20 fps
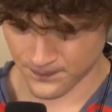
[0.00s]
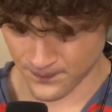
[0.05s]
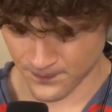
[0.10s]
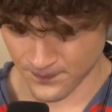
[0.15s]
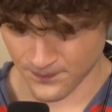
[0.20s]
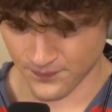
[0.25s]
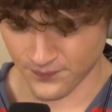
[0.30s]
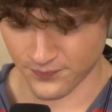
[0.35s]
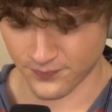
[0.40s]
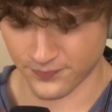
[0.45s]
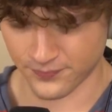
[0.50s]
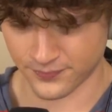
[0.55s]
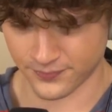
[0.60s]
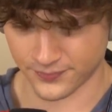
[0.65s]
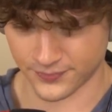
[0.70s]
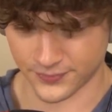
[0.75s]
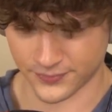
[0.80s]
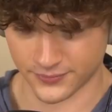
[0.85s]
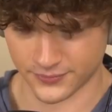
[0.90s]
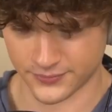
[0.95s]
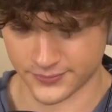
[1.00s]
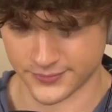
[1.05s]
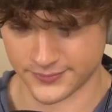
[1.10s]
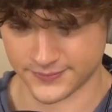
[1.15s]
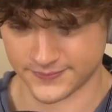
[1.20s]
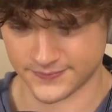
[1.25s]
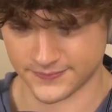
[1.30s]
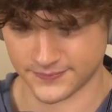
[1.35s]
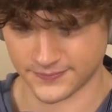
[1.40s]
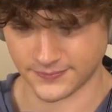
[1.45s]

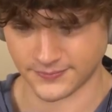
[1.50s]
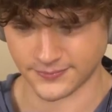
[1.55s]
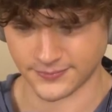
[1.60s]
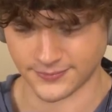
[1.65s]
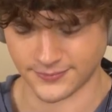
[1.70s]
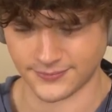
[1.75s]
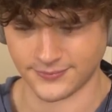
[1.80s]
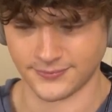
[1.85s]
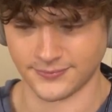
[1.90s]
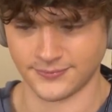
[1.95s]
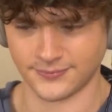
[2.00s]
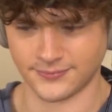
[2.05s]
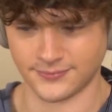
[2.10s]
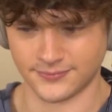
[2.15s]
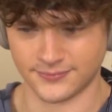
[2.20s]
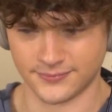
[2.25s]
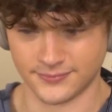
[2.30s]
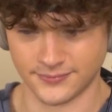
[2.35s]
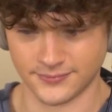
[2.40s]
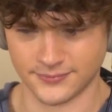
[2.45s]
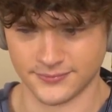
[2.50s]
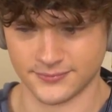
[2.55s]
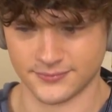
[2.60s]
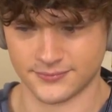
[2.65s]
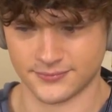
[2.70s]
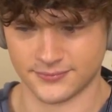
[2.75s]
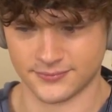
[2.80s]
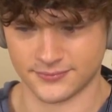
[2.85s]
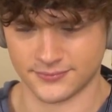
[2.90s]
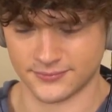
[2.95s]

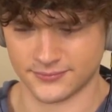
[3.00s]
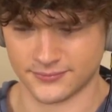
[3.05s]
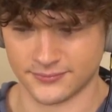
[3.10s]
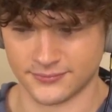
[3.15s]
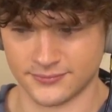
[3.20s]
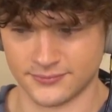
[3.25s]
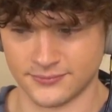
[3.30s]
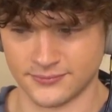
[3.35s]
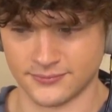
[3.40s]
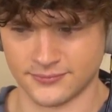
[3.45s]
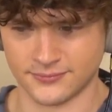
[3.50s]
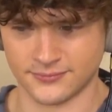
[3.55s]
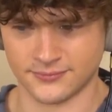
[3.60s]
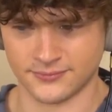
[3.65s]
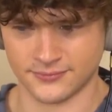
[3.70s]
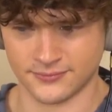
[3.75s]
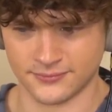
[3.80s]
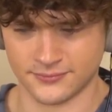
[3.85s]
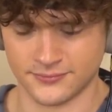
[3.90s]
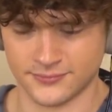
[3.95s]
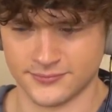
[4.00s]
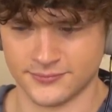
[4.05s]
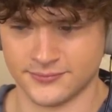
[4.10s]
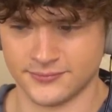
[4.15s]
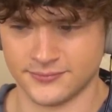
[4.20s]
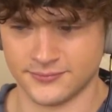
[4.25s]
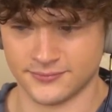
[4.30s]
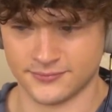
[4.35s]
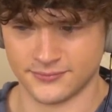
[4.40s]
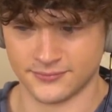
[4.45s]

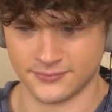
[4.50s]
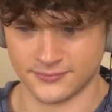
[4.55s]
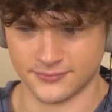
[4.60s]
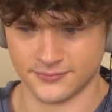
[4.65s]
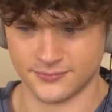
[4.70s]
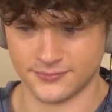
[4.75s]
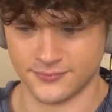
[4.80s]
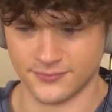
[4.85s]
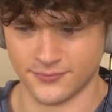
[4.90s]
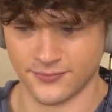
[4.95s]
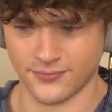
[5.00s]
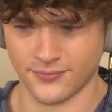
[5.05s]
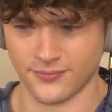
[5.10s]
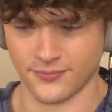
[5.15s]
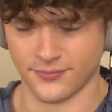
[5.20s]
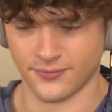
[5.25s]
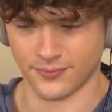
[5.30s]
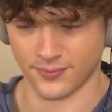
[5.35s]
No words are spoken by the person on screen.